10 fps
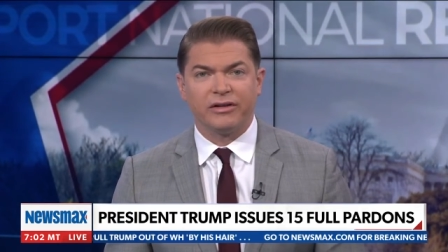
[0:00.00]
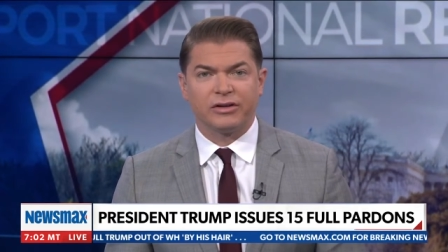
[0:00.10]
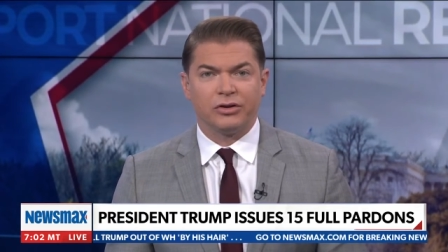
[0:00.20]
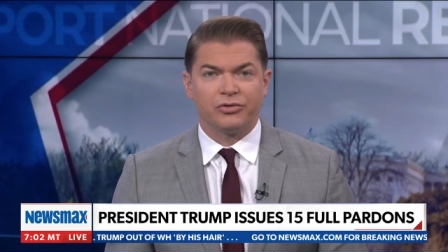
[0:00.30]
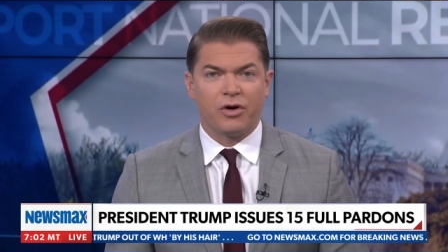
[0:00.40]

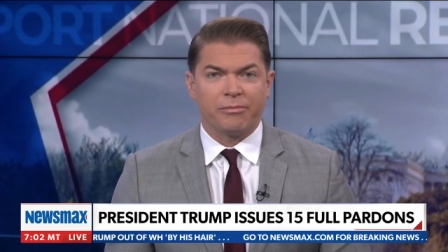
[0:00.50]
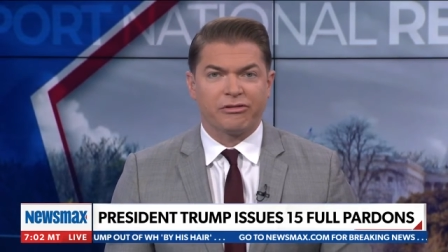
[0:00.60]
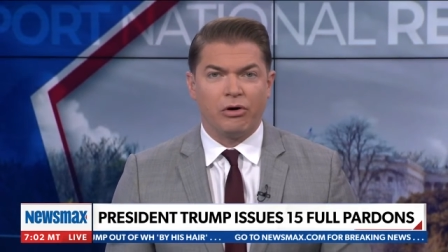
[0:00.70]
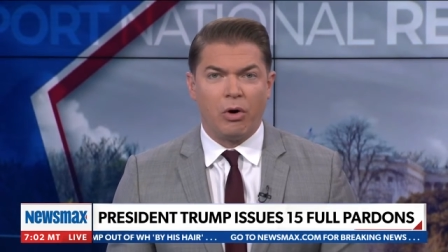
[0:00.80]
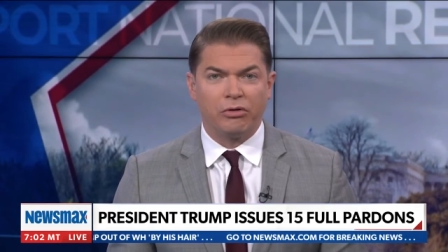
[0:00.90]
President
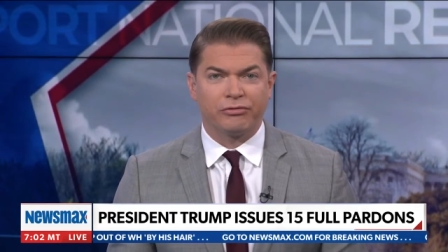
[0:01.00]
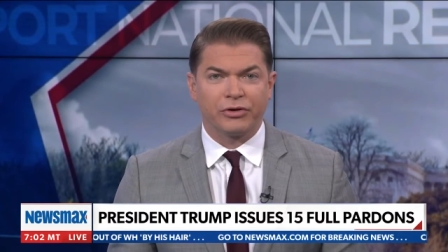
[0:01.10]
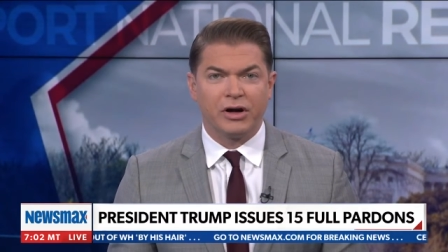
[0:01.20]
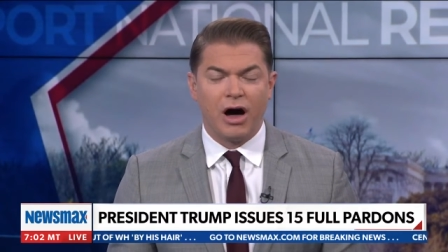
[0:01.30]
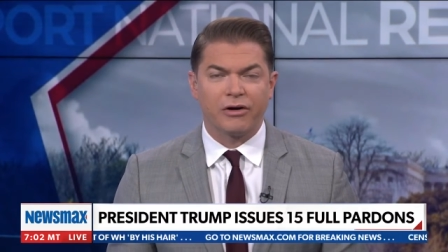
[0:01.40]
Trump's calls
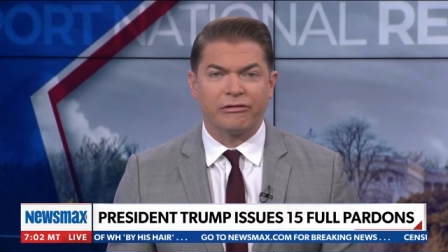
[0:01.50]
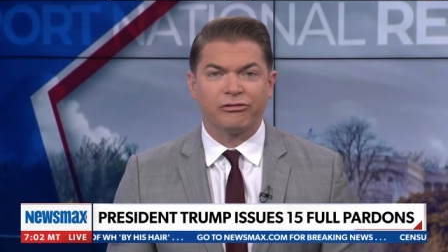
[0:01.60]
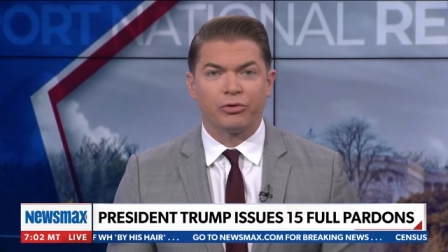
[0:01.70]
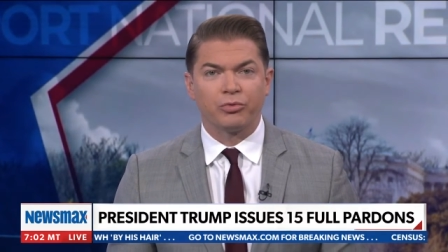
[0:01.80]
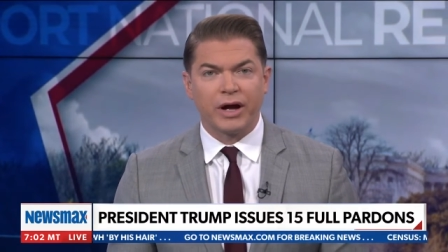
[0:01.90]
for
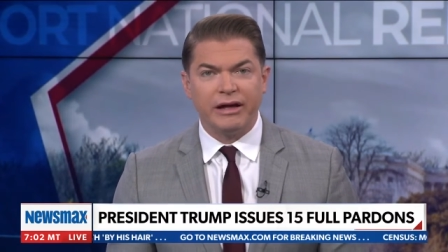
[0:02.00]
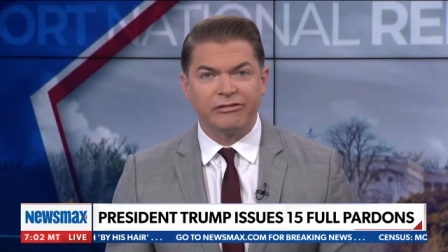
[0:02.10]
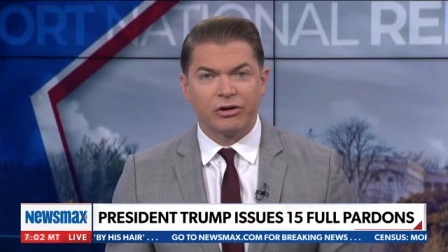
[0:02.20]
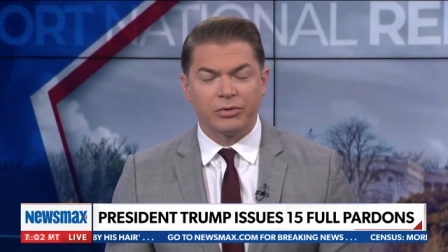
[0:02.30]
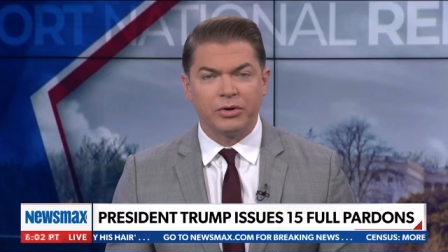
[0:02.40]
Congress to
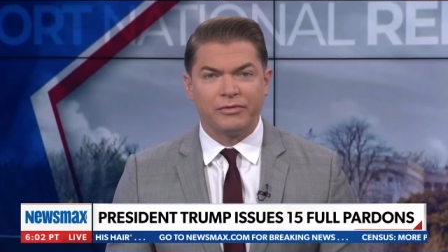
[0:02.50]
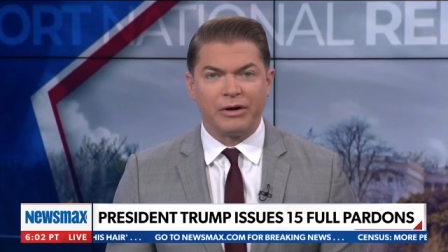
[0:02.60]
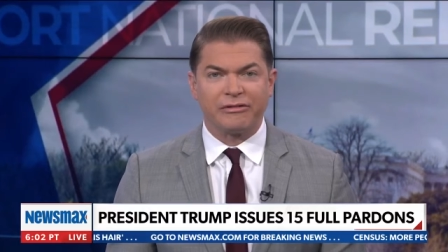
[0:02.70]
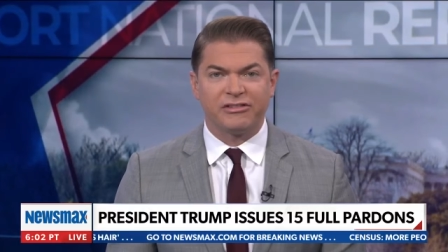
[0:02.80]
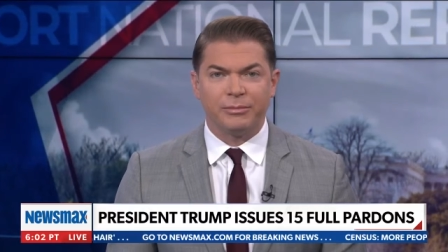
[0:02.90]
raise
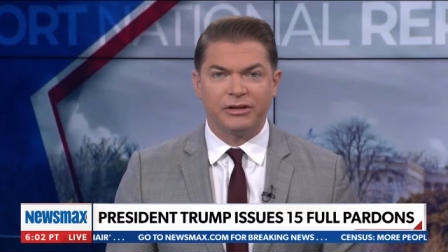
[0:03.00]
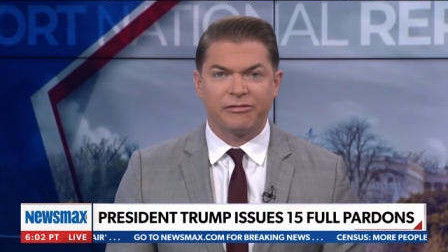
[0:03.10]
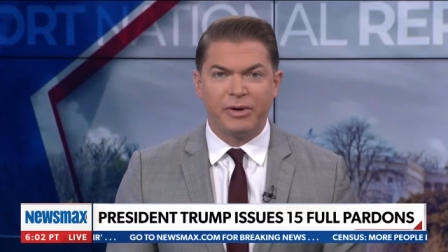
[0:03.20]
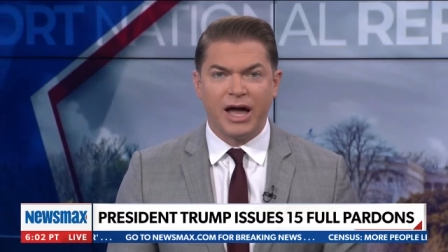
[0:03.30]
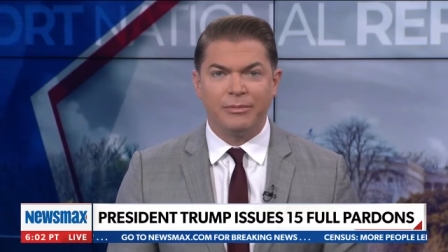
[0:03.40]
coronavirus
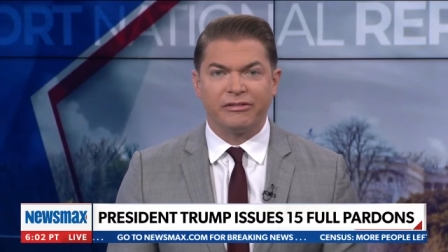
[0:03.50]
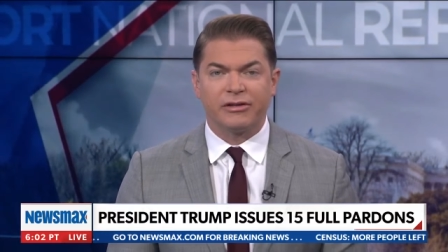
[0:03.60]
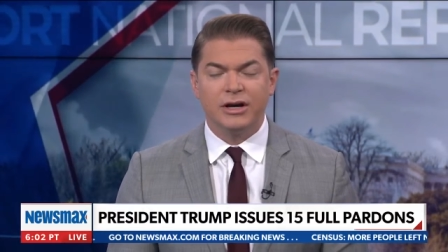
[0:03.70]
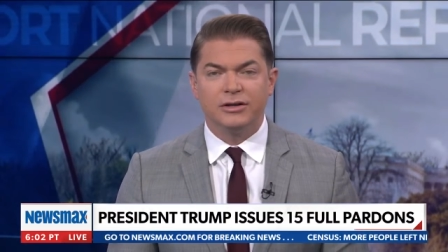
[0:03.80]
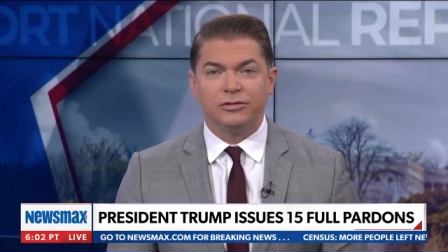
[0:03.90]
stimulus
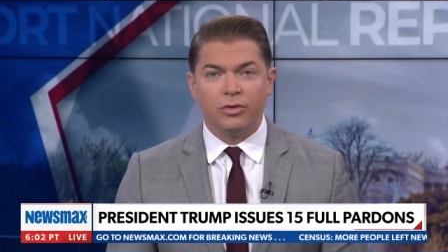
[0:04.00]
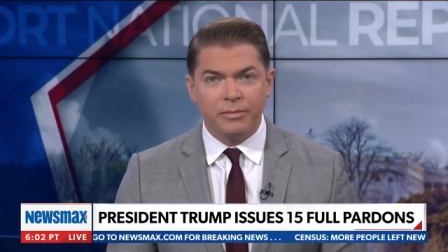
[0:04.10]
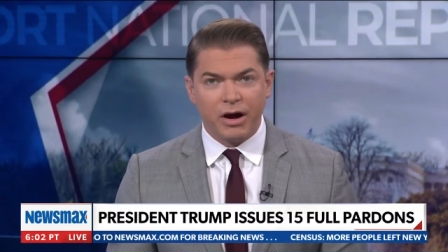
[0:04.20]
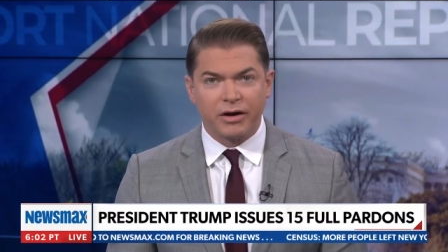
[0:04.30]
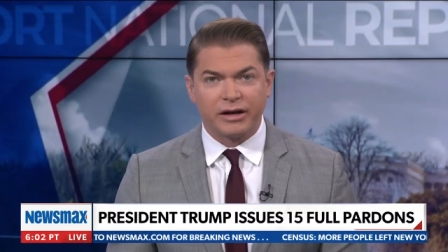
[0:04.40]
payments
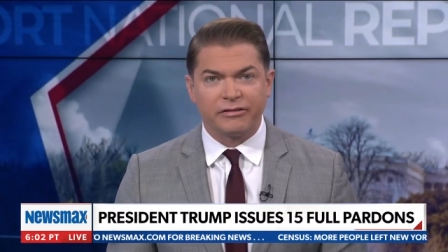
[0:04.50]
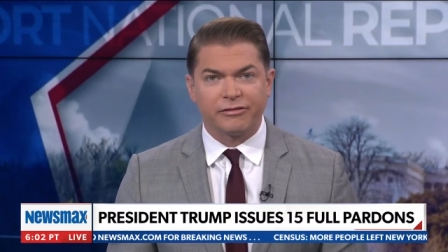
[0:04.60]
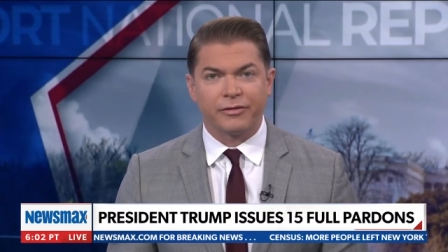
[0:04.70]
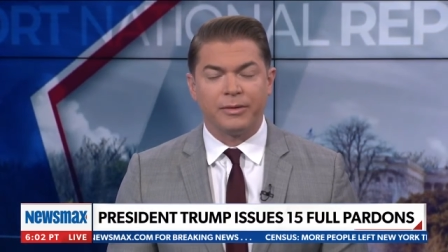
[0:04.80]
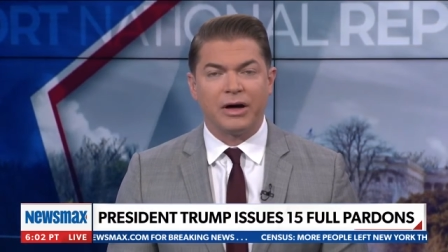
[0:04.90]
to
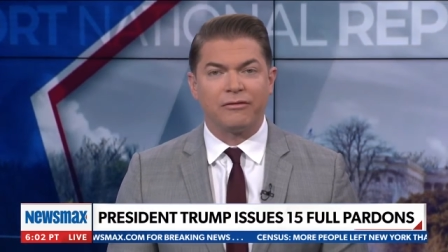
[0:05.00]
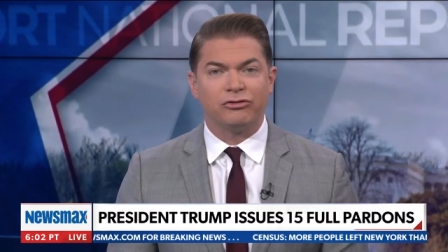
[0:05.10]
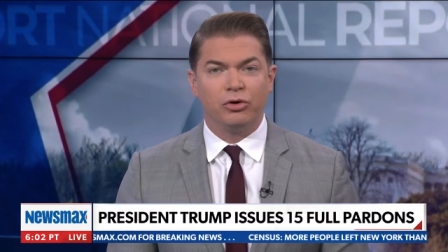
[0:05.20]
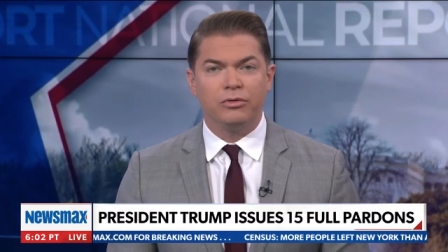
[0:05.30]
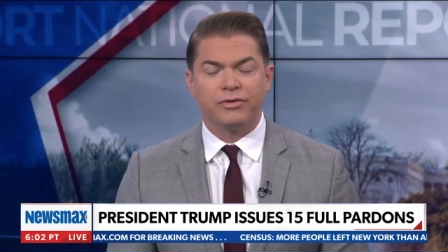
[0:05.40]
Americans for the amount
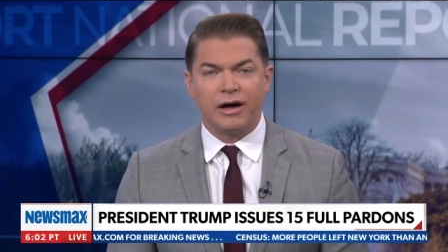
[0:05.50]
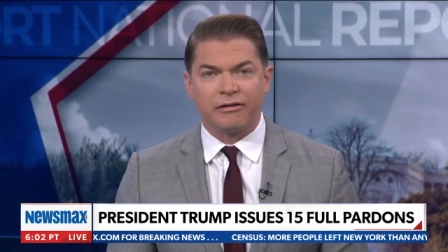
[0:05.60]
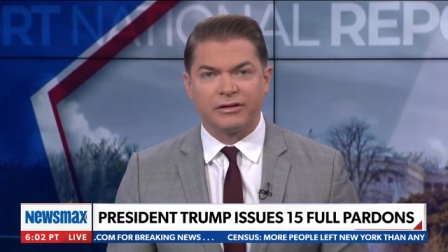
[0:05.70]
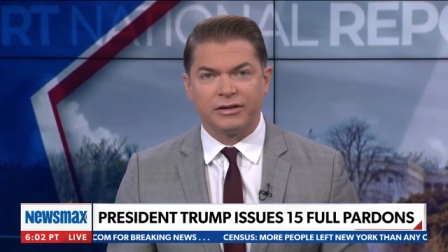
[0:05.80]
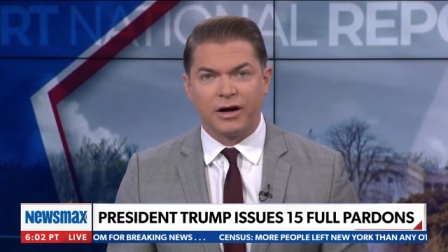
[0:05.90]
of
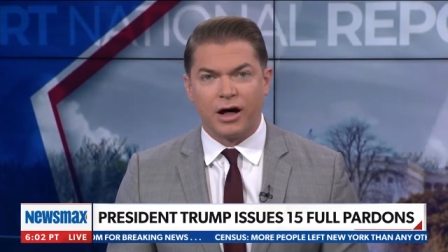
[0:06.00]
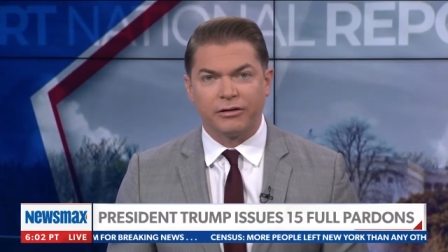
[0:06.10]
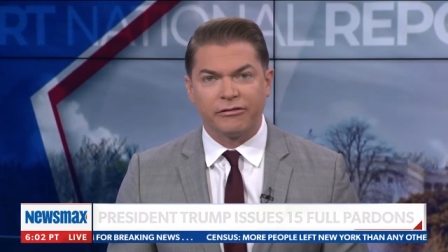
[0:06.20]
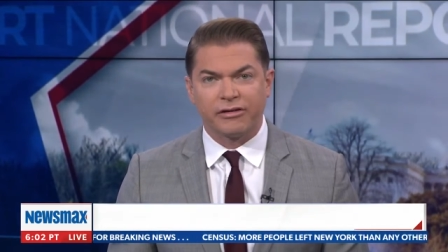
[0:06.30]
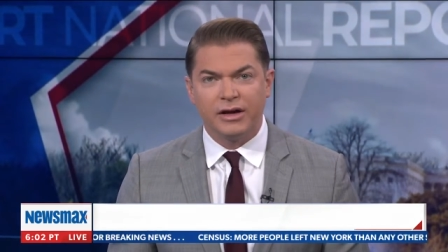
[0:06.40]

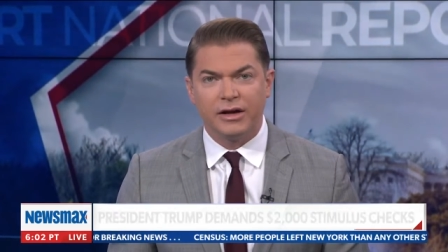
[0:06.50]
$2,000,